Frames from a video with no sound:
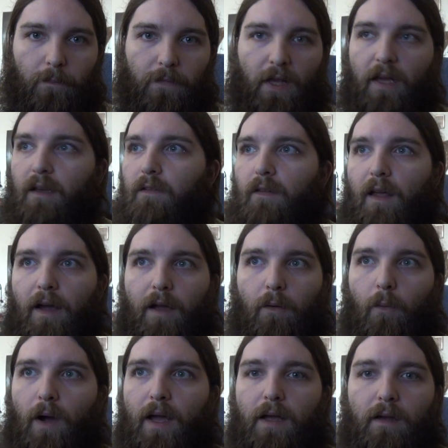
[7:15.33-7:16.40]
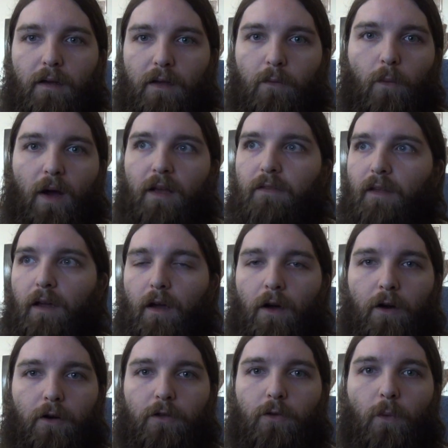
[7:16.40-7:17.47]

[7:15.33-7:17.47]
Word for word: He's like weighing, he weighs like one hundred